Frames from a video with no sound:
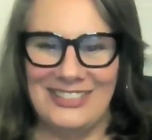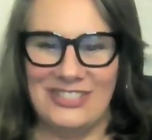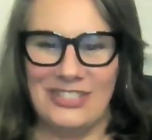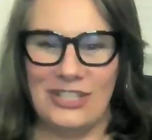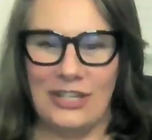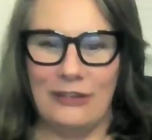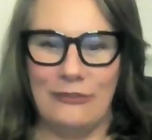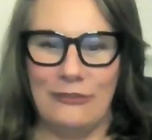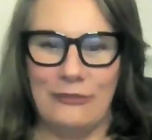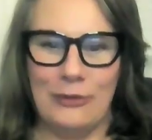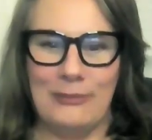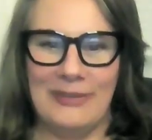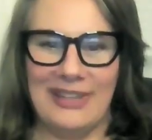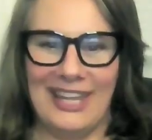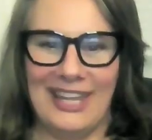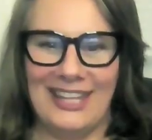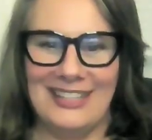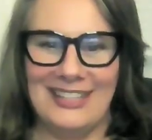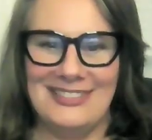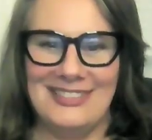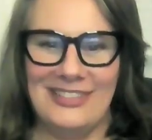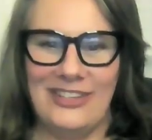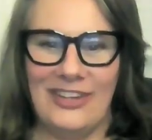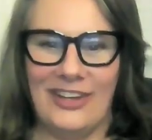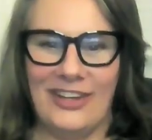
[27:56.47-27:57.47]

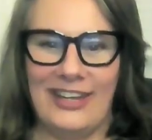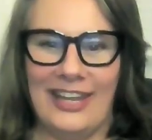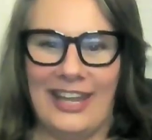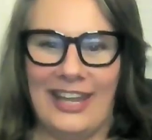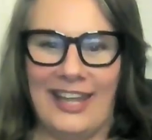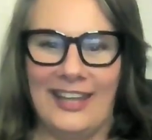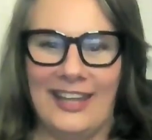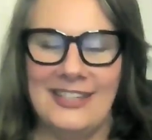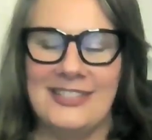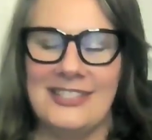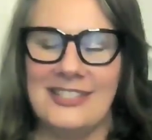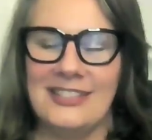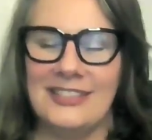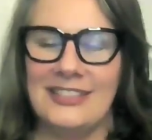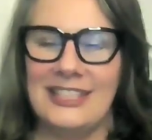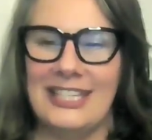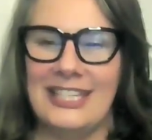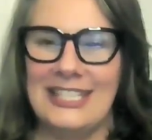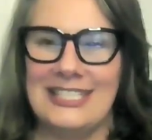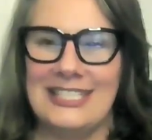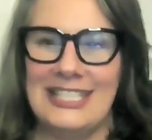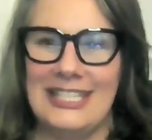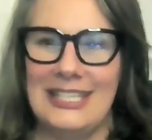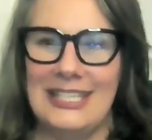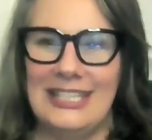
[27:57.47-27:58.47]
jennifermckenzie.net,
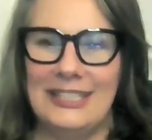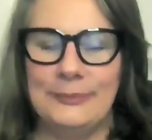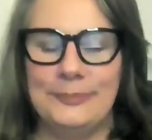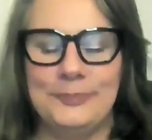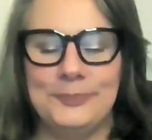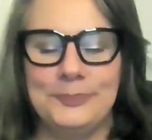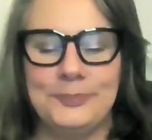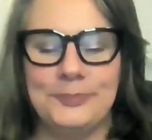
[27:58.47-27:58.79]
easy.